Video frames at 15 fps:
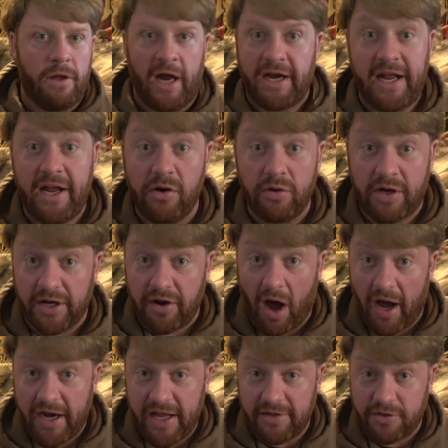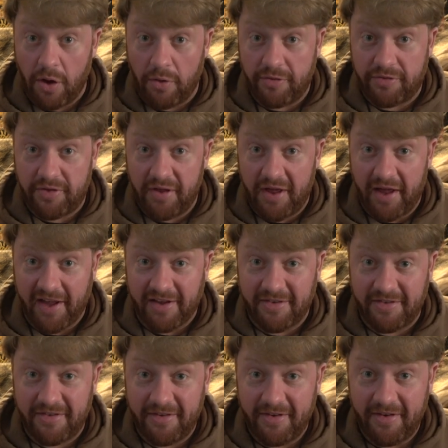an eagle cannot eat those
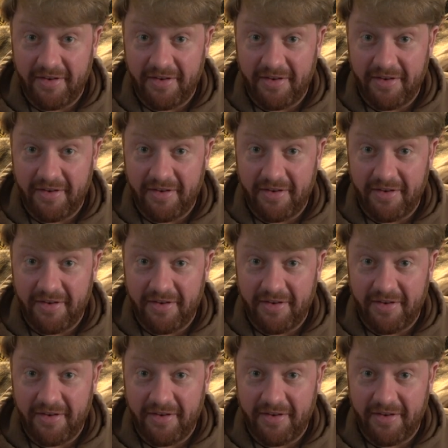things.